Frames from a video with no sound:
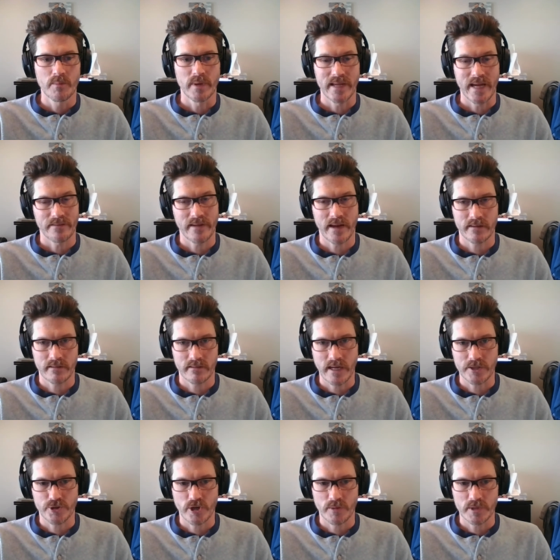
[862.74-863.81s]
But yeah, that,
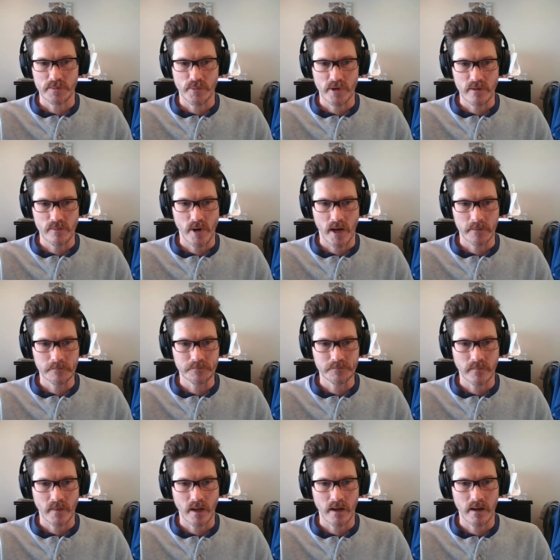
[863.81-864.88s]
that term is pretty broad.
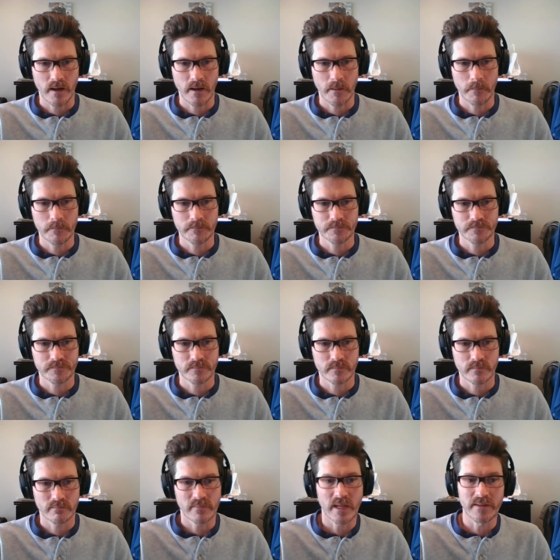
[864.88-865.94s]
Um,
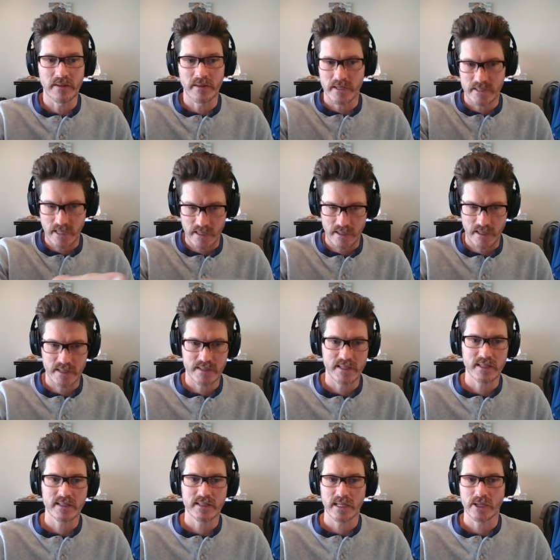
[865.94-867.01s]
and then they say
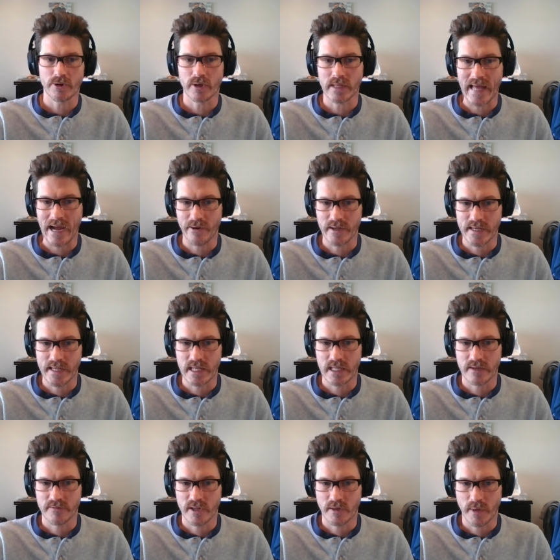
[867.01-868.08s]
assisting or allowing
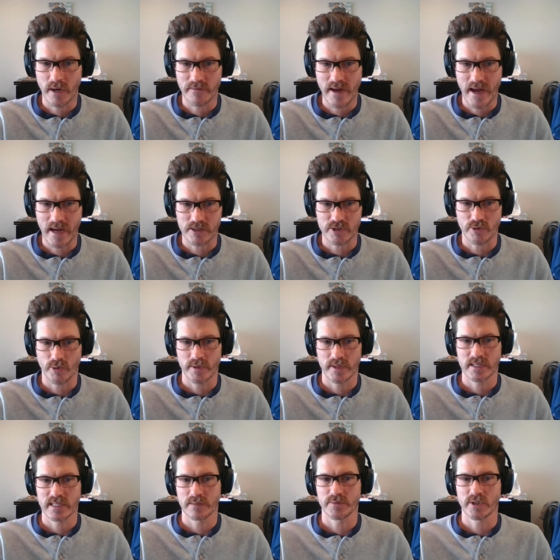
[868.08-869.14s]
any of the above acts or the
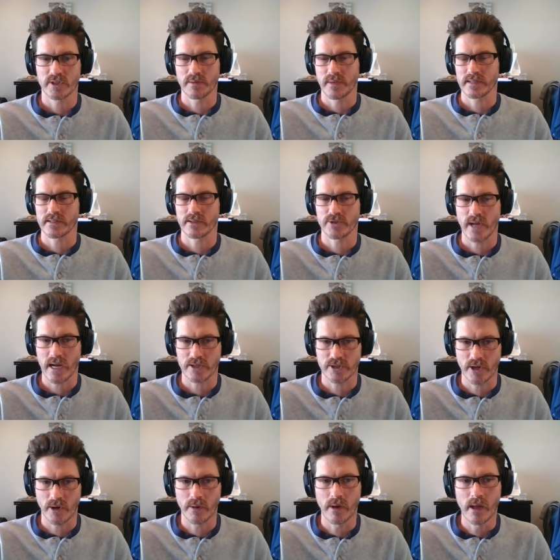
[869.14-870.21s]
attempt to commit such acts.
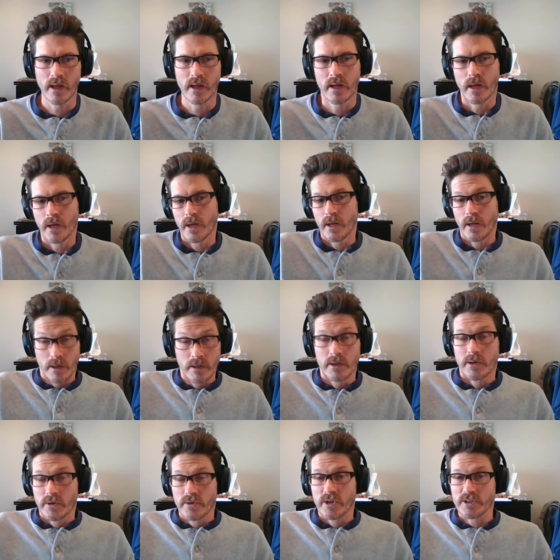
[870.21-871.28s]
So
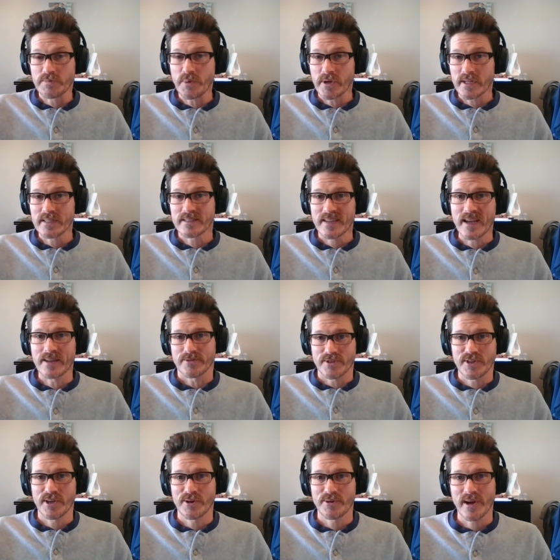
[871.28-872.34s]
it's pretty
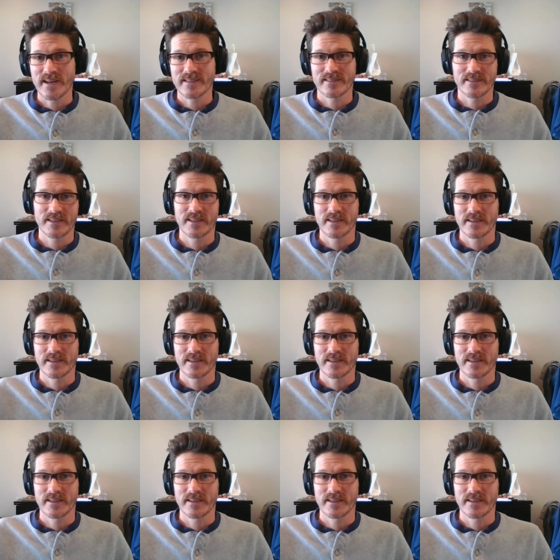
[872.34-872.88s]
intense, right?